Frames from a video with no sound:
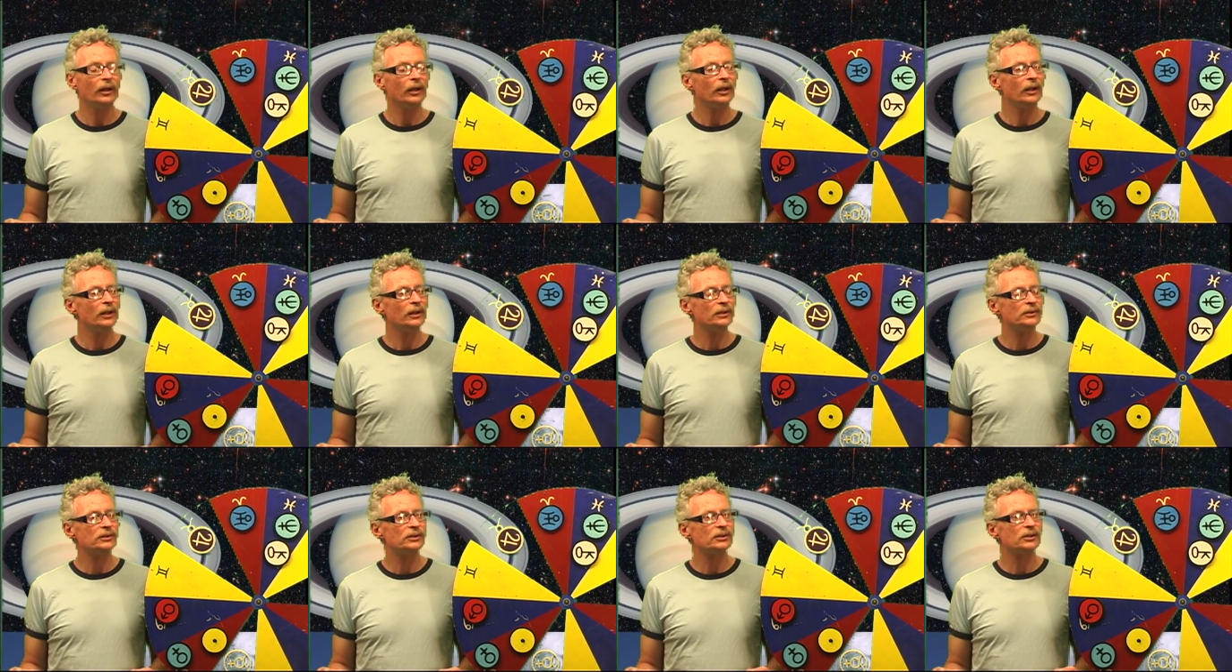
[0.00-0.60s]

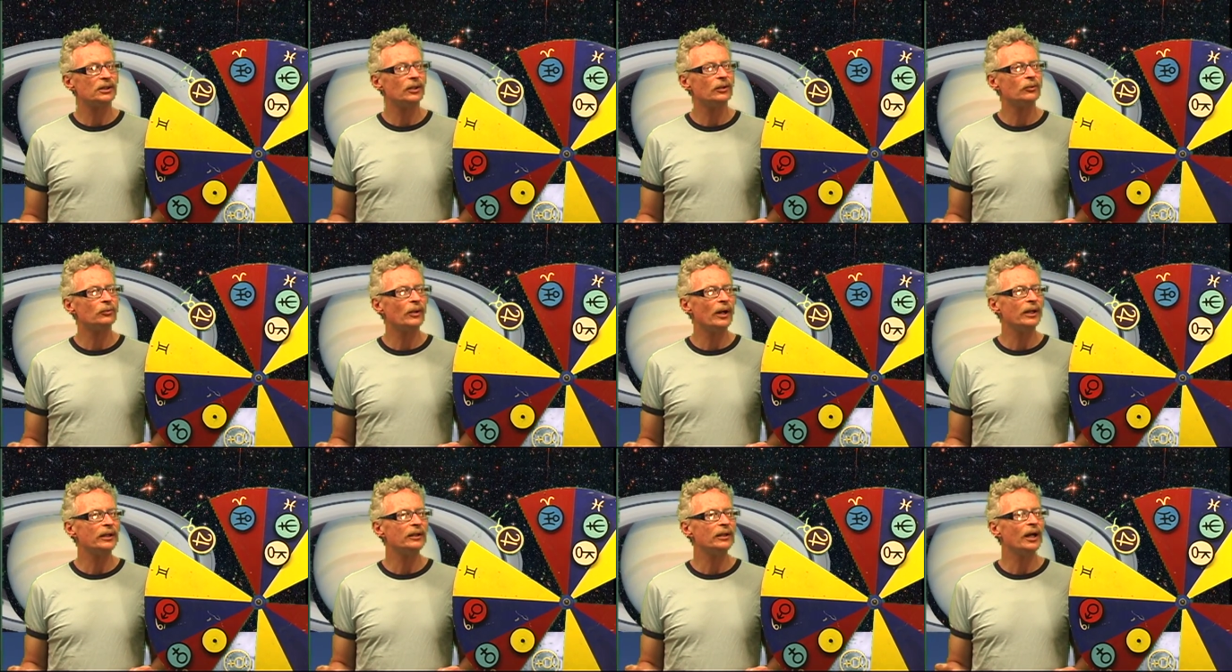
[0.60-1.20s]
And so
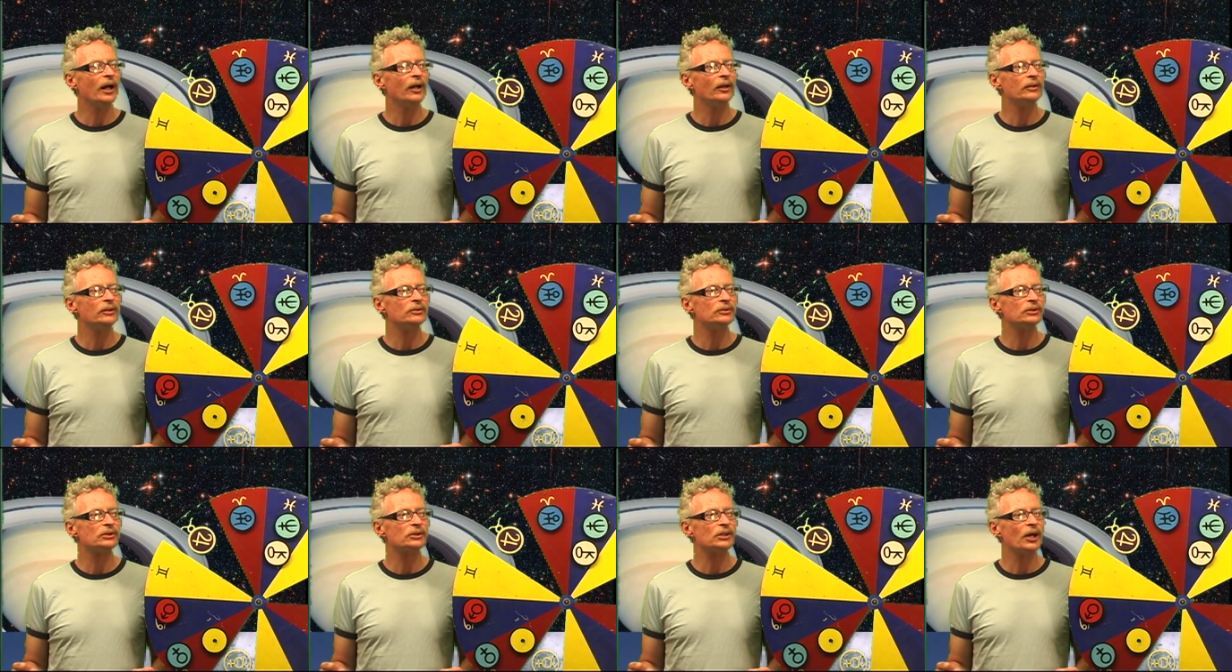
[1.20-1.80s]
right now you're
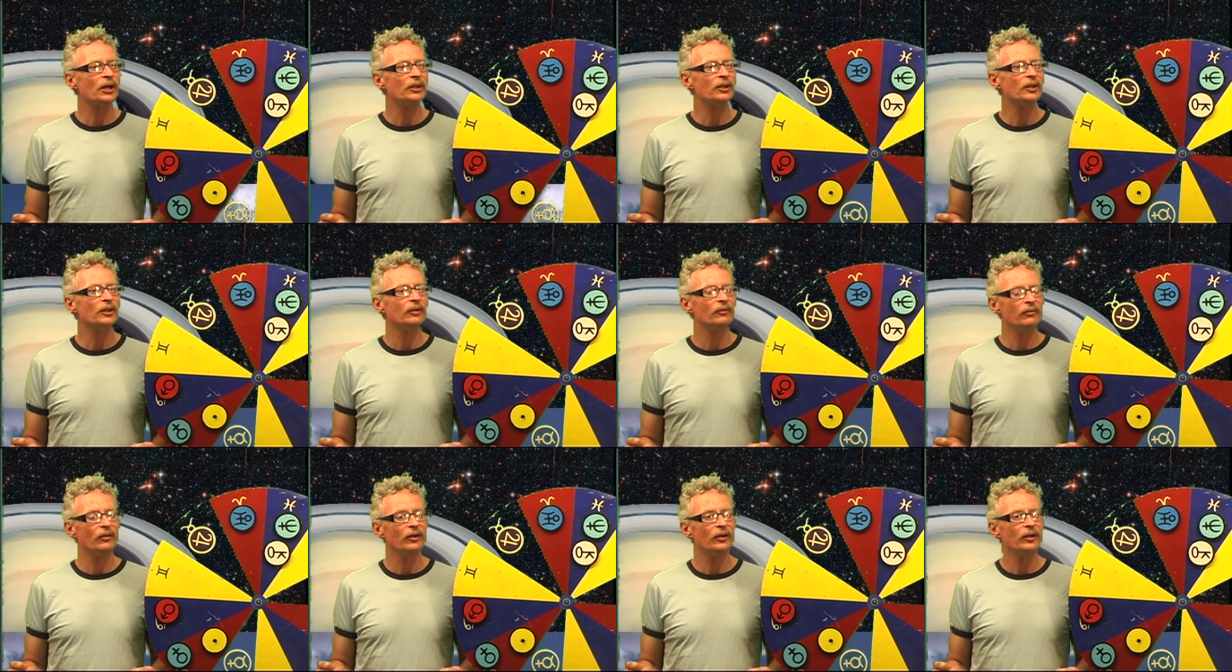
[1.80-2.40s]
just kind
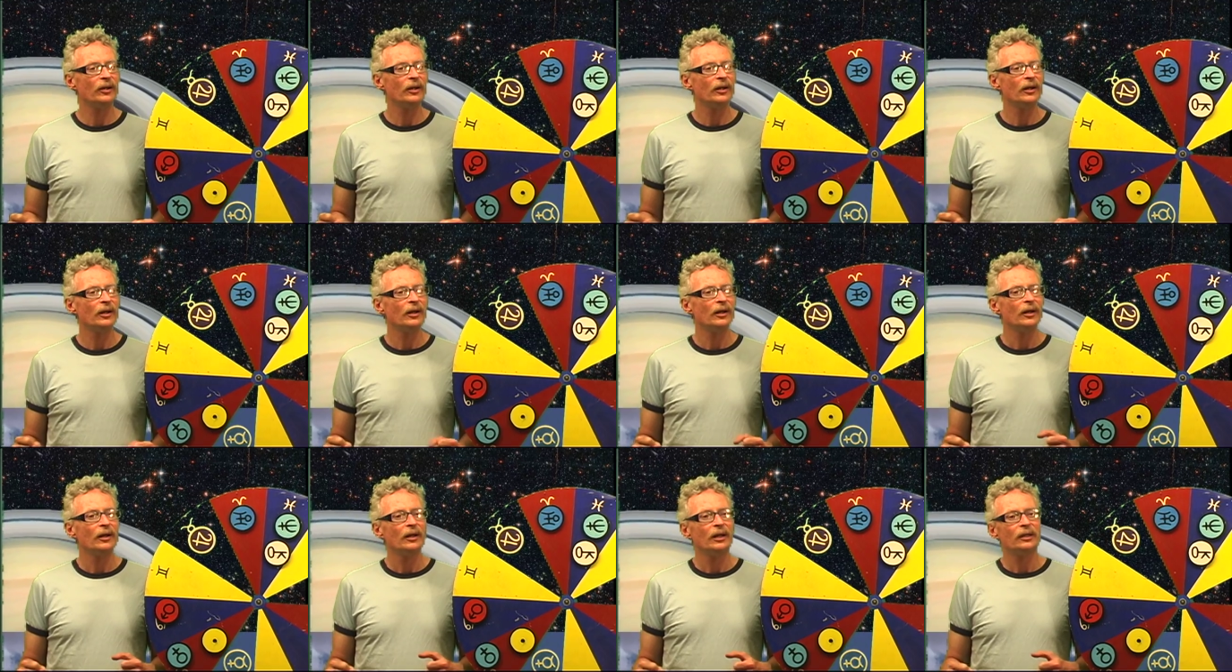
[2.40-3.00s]
of
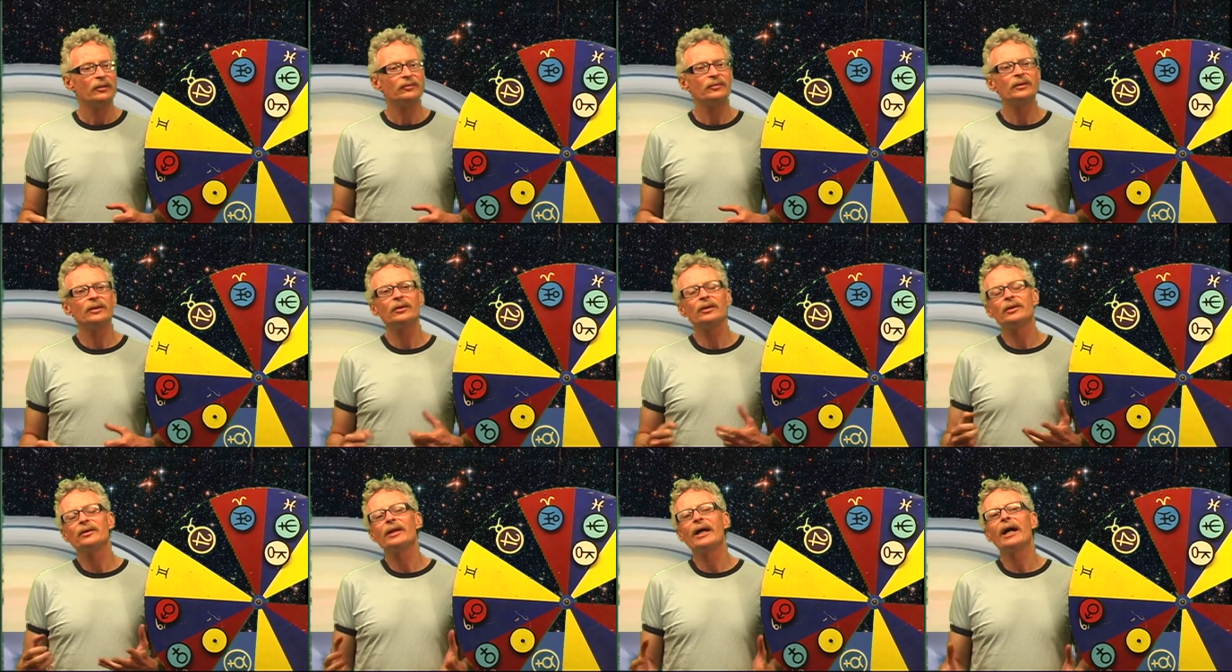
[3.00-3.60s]

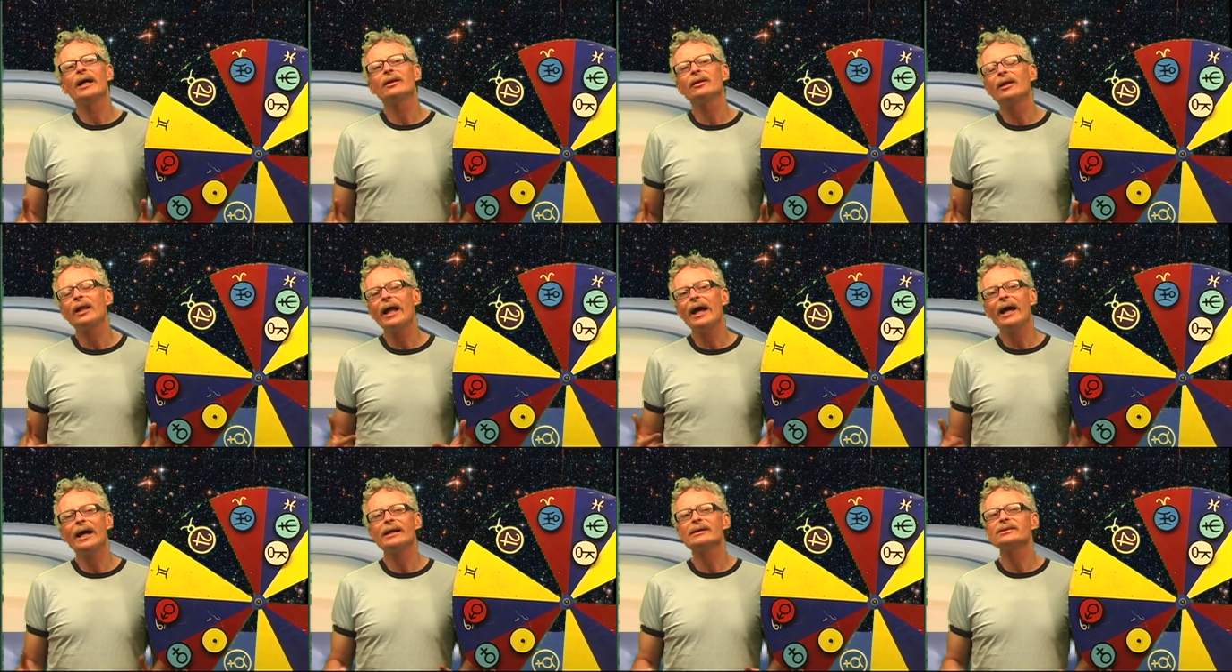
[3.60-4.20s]
feeling that
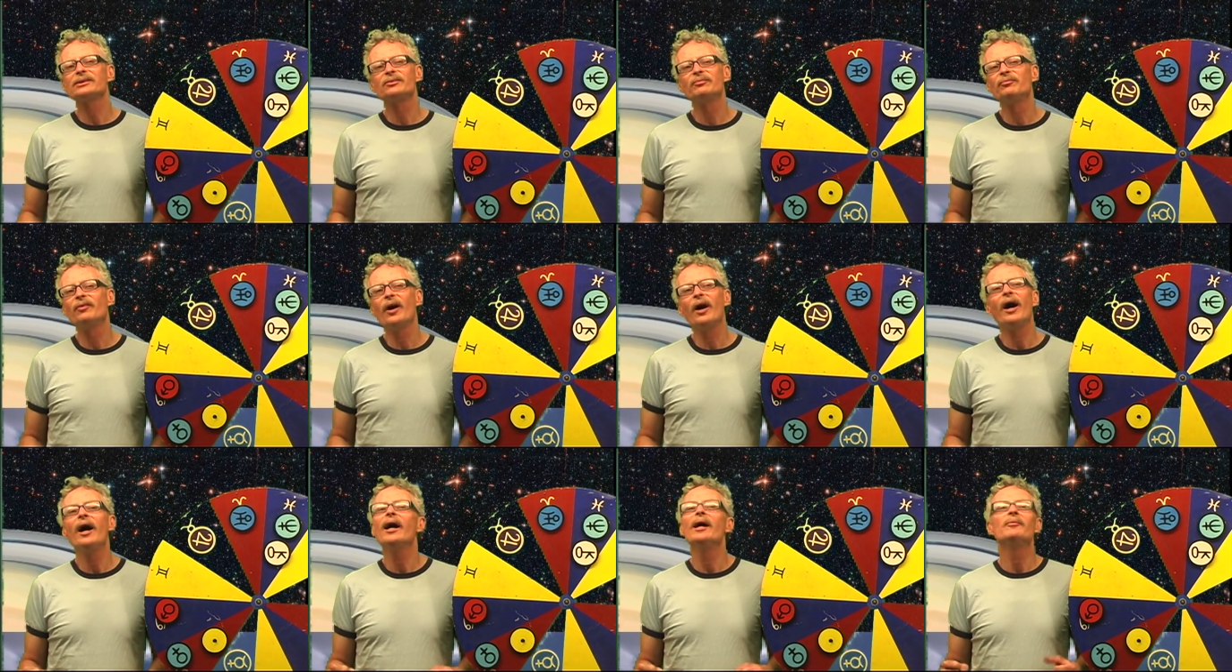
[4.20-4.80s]
last
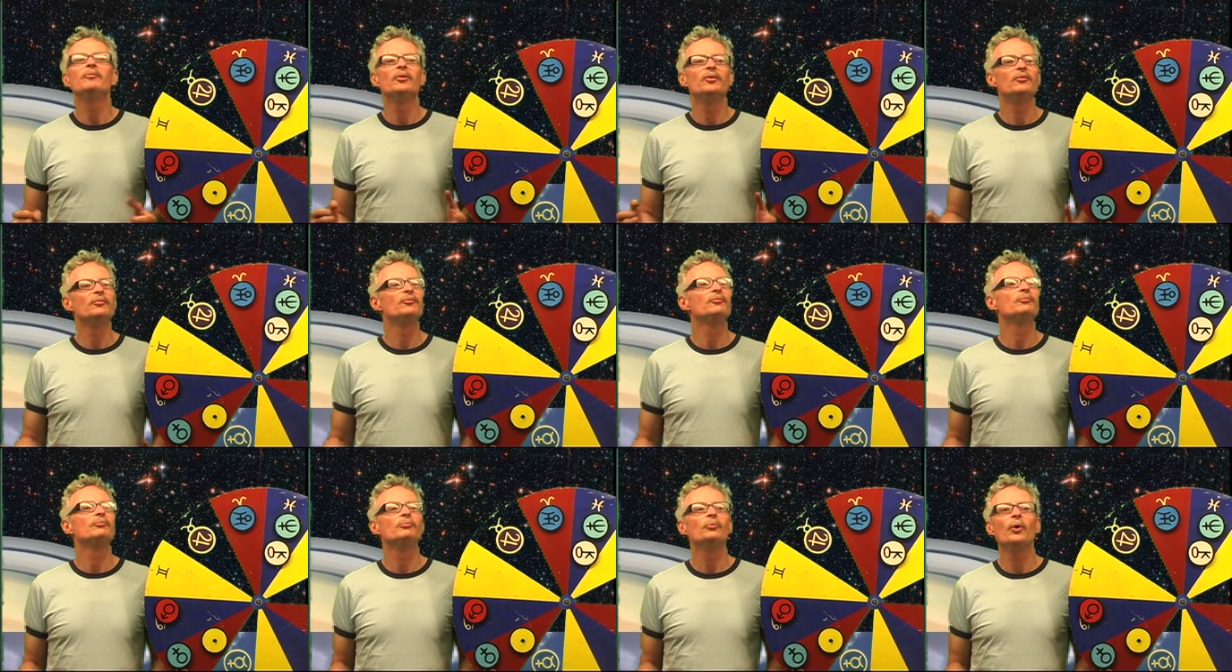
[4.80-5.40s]
vibe
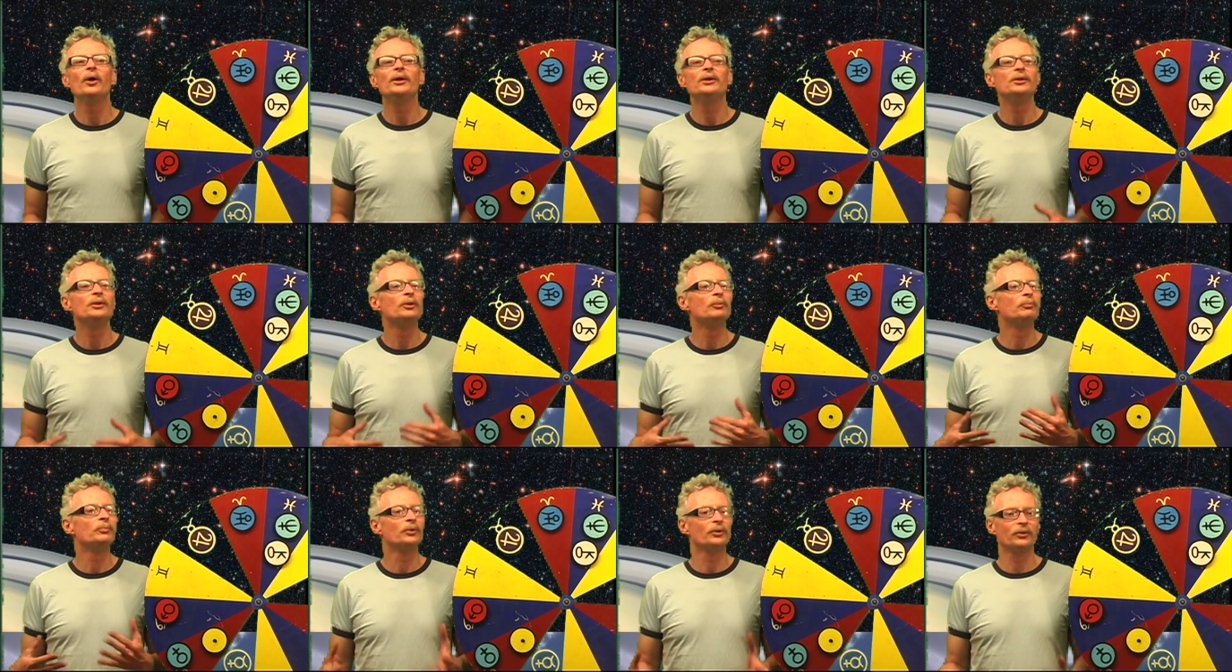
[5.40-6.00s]
of what
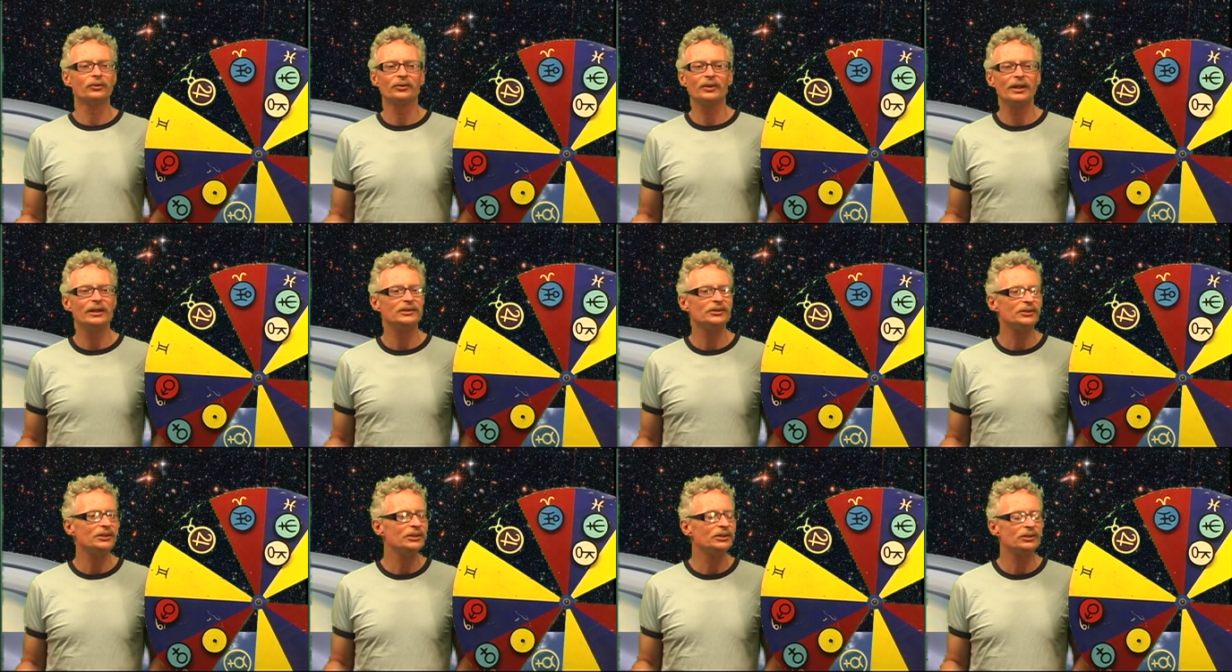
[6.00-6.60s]
your birthday
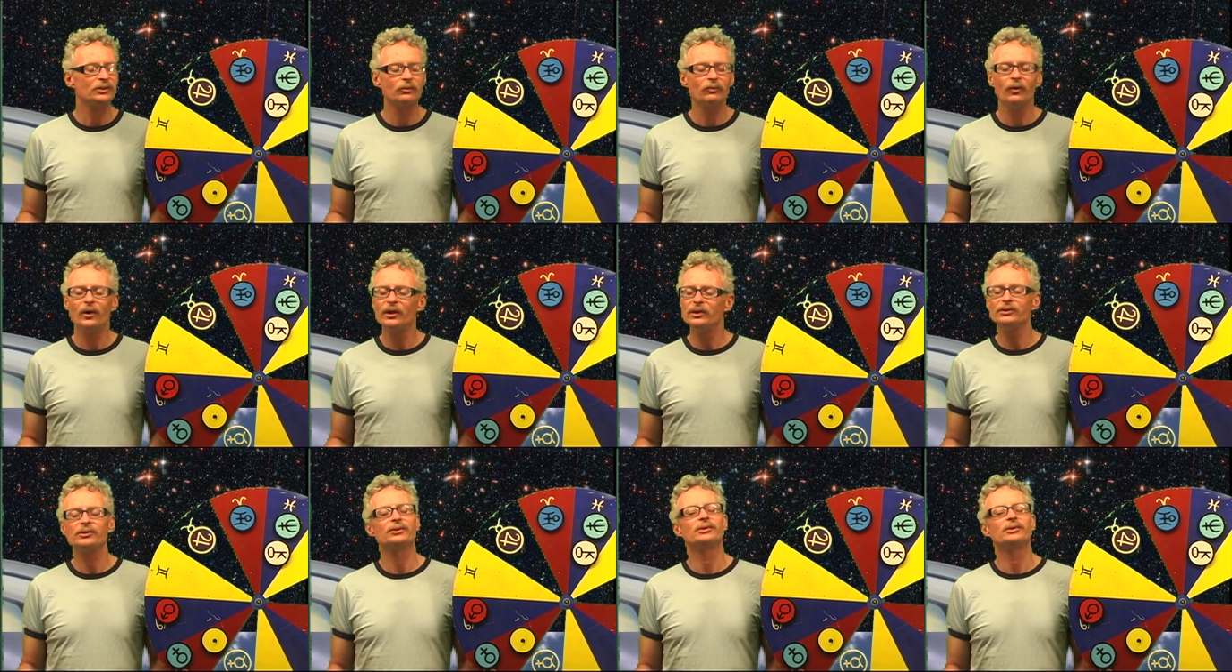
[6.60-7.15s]
season was.